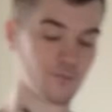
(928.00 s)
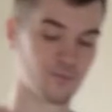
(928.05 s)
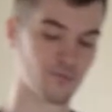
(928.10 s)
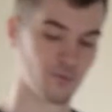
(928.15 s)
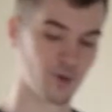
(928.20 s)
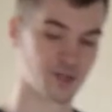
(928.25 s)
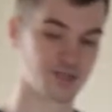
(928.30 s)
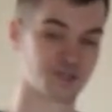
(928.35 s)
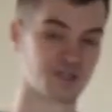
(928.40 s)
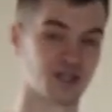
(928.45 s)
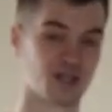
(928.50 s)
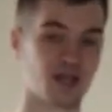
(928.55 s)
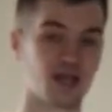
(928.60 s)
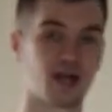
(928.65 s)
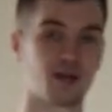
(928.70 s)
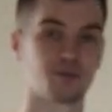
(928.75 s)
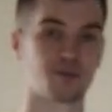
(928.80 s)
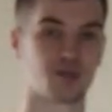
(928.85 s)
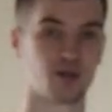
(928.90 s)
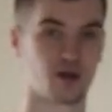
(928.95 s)
once again
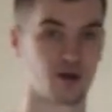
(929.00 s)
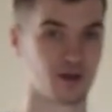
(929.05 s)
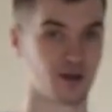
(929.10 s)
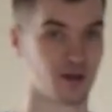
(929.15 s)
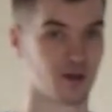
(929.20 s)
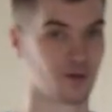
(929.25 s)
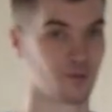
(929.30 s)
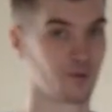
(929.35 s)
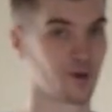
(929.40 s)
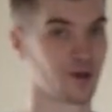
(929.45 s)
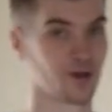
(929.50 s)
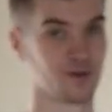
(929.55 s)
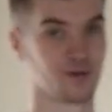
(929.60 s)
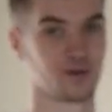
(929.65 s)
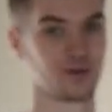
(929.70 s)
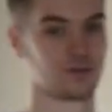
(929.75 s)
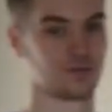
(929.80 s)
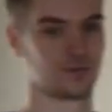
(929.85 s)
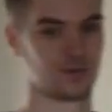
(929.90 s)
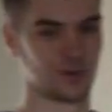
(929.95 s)
I'm talking
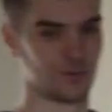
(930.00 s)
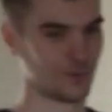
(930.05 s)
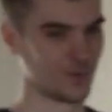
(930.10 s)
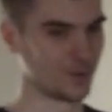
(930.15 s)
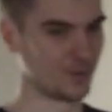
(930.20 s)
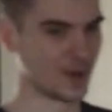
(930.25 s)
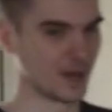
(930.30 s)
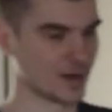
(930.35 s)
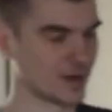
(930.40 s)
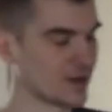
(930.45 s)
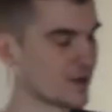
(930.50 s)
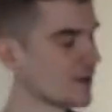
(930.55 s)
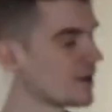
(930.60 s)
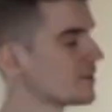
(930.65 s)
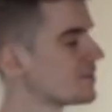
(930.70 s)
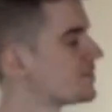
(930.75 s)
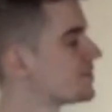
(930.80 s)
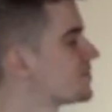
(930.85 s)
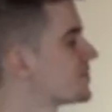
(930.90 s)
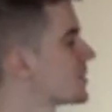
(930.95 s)
with
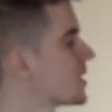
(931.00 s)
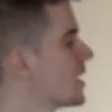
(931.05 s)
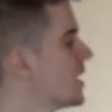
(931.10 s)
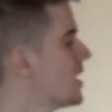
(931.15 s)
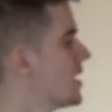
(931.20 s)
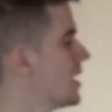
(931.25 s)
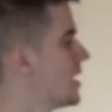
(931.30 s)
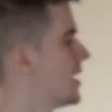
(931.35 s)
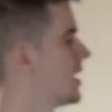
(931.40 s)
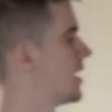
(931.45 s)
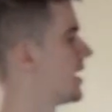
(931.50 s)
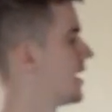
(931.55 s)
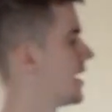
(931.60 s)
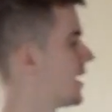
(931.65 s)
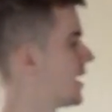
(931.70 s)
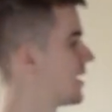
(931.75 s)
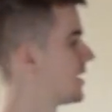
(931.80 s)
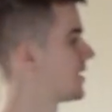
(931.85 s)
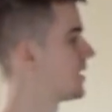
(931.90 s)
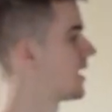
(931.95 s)
Rebecca,
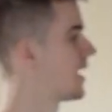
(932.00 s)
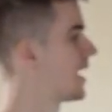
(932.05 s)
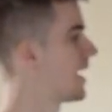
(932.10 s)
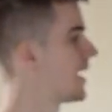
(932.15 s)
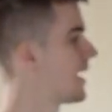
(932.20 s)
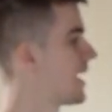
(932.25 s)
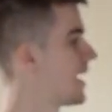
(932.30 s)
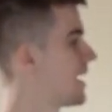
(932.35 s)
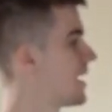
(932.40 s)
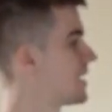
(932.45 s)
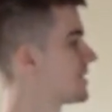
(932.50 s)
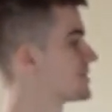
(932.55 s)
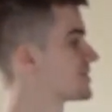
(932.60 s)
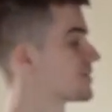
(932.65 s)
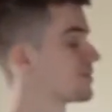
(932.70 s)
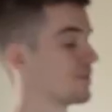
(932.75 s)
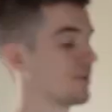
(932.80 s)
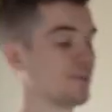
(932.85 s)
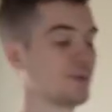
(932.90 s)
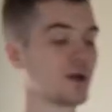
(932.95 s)
and I
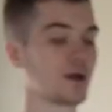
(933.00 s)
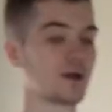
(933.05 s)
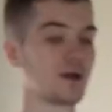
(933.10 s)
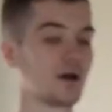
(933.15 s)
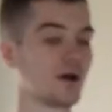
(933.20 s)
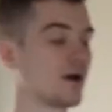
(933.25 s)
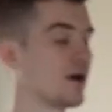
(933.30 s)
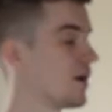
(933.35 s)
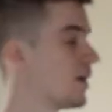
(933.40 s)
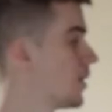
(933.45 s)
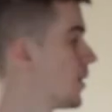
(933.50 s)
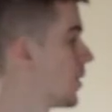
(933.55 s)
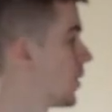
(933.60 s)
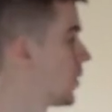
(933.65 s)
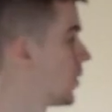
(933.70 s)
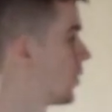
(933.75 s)
asked Rebecca,